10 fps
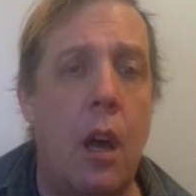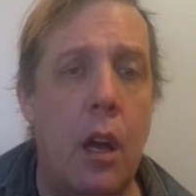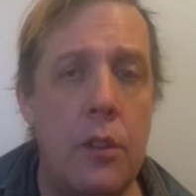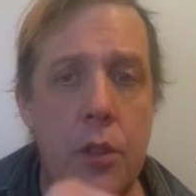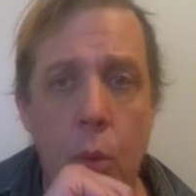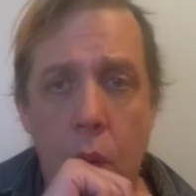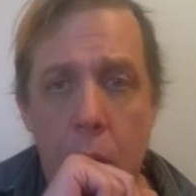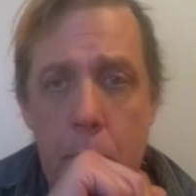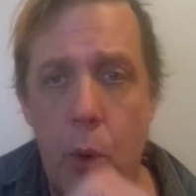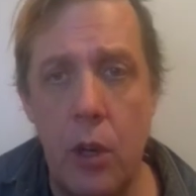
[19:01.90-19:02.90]
And so, one
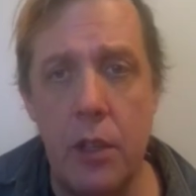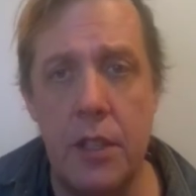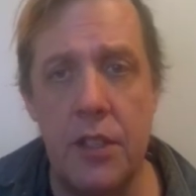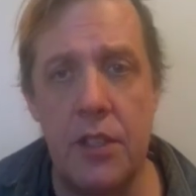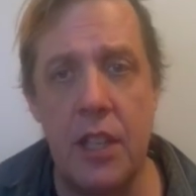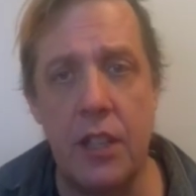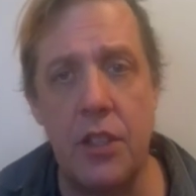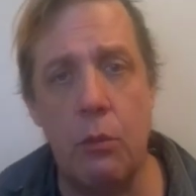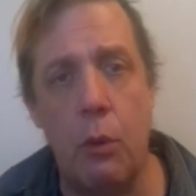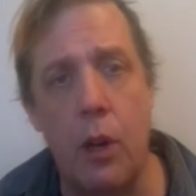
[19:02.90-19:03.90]
important
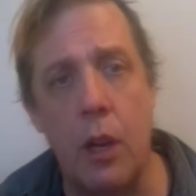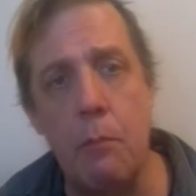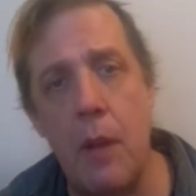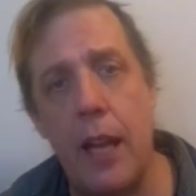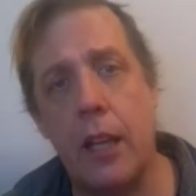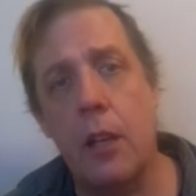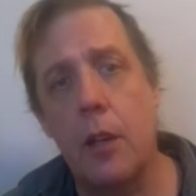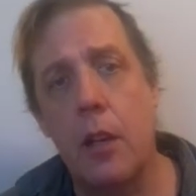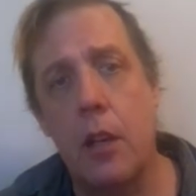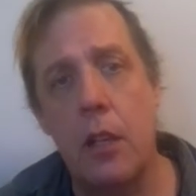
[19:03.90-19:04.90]
distinction we want to make
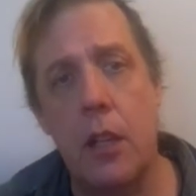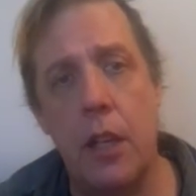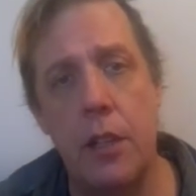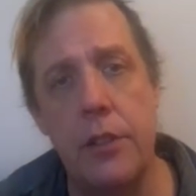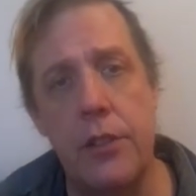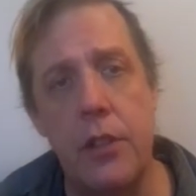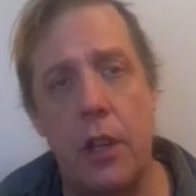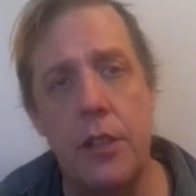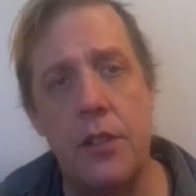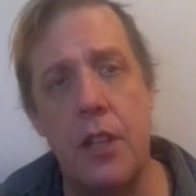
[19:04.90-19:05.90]
is a
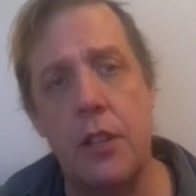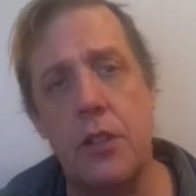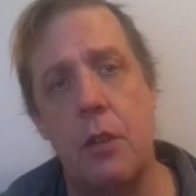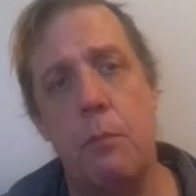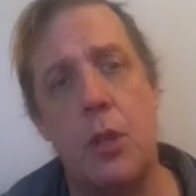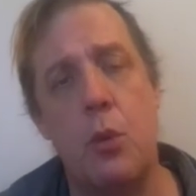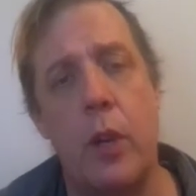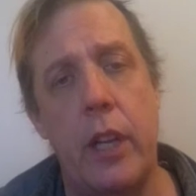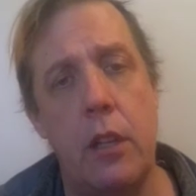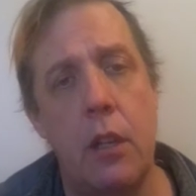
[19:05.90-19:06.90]
distinction
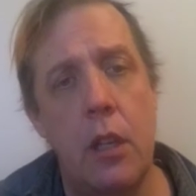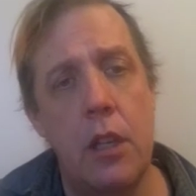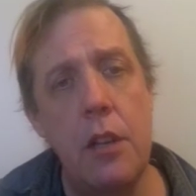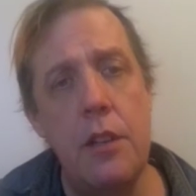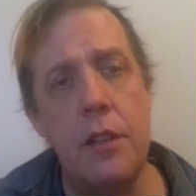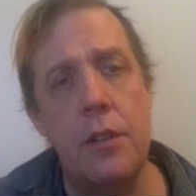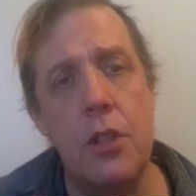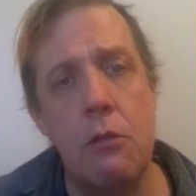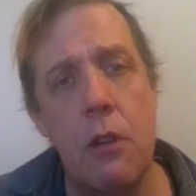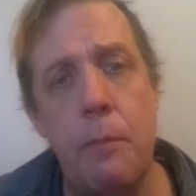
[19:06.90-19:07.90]
between
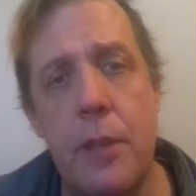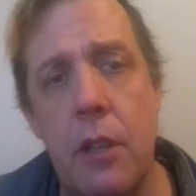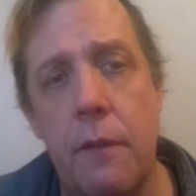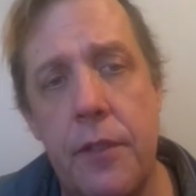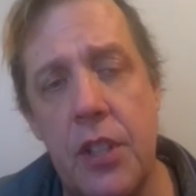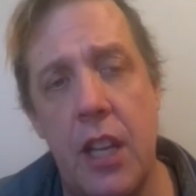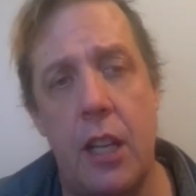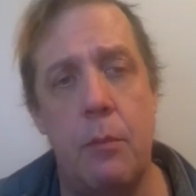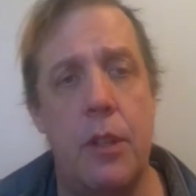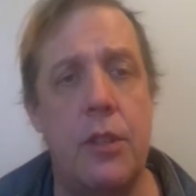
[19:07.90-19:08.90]
descriptive
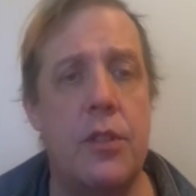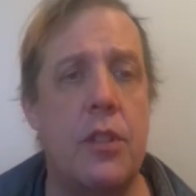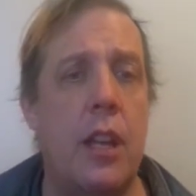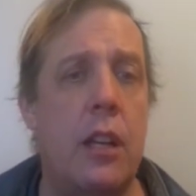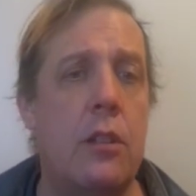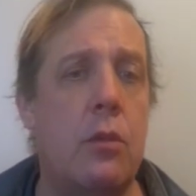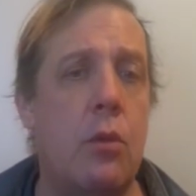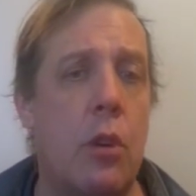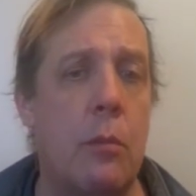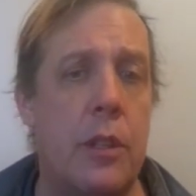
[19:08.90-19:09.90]
statements and
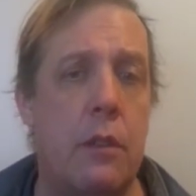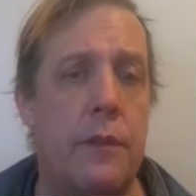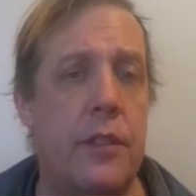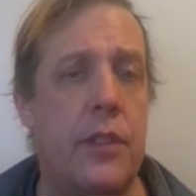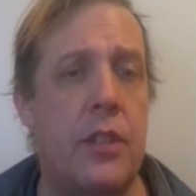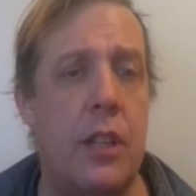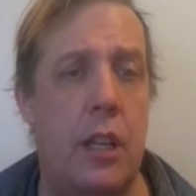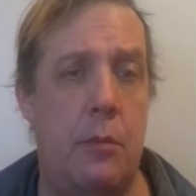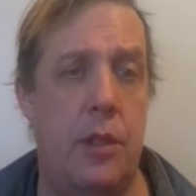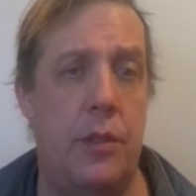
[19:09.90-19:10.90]
normative
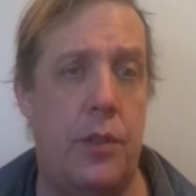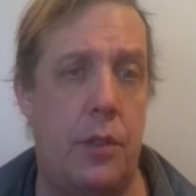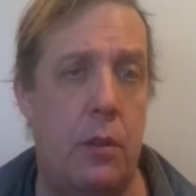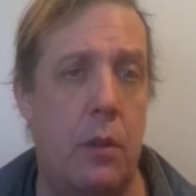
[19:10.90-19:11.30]
statements.